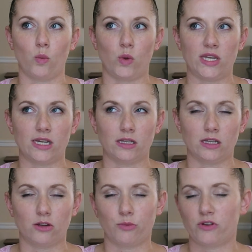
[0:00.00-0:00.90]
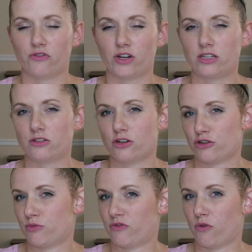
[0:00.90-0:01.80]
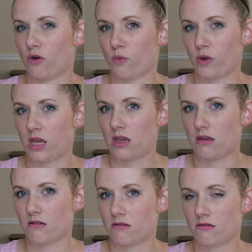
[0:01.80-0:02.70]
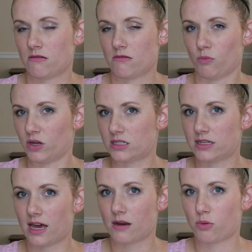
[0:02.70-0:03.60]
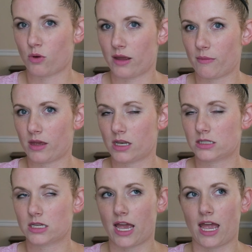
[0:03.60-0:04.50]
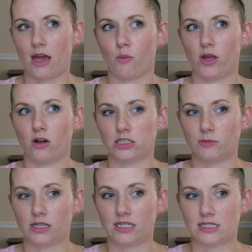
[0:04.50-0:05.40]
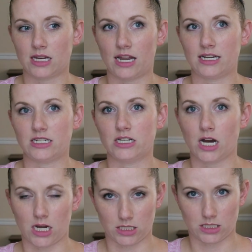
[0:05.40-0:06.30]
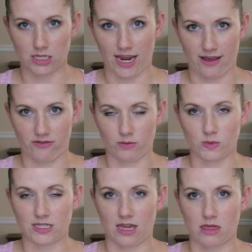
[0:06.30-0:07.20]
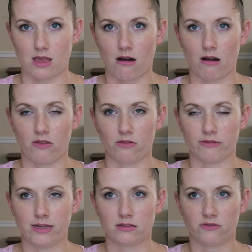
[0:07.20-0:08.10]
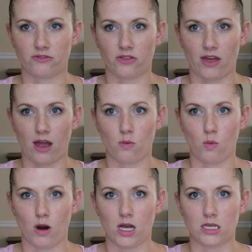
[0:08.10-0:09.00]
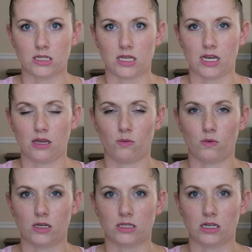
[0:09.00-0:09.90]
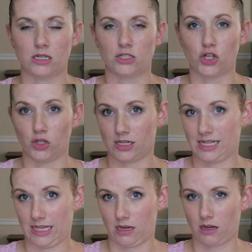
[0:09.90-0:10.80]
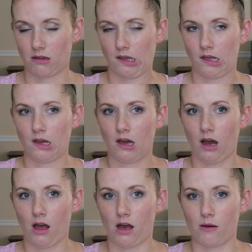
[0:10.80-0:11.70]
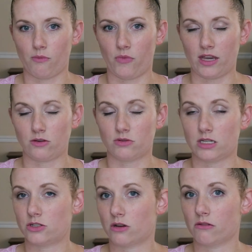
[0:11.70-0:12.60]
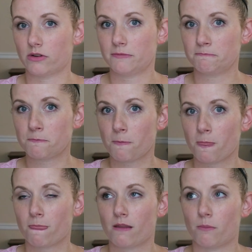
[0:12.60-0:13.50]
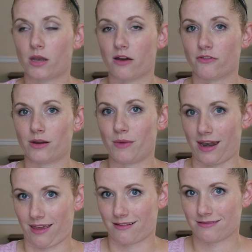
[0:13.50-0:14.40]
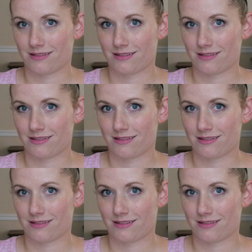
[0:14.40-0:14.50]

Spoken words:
We did a little bit of research before we went to that appointment, and we ultimately decided not to have him seen there. And the reason for that was that it was an adult clinic. They do see children, but not very many.